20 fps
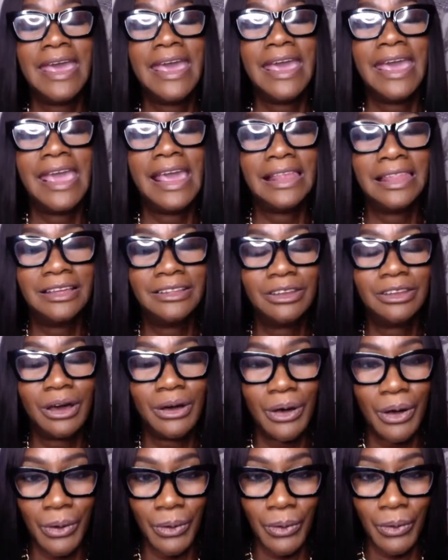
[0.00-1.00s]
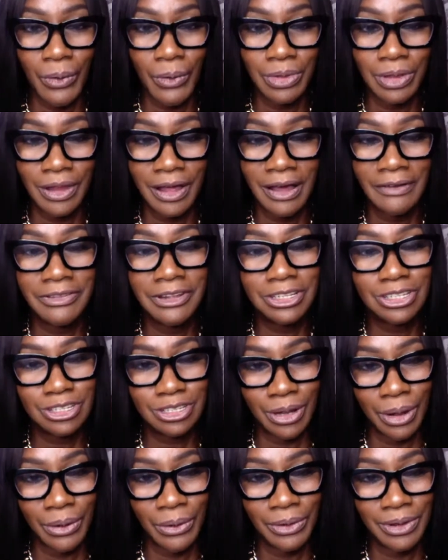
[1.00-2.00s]
Healing the Whole of the
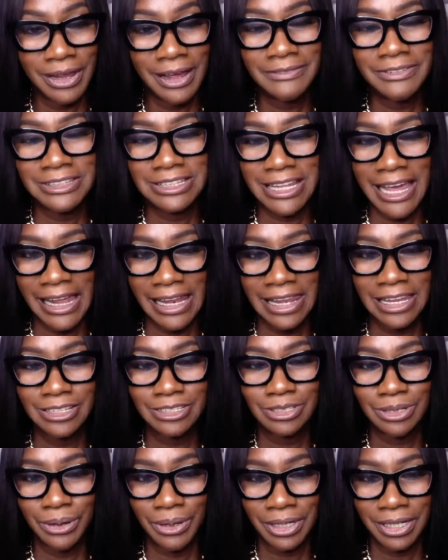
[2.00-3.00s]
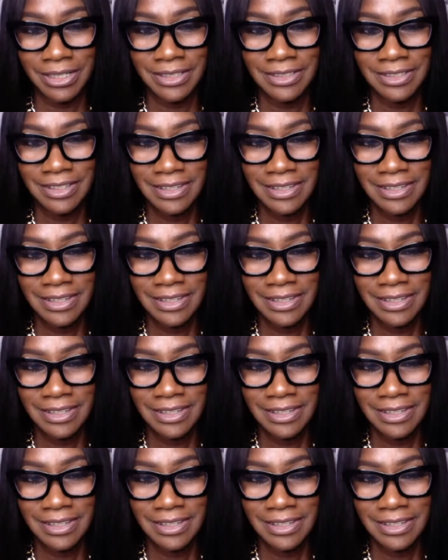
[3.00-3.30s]
Soul of a Daddyless Daughter.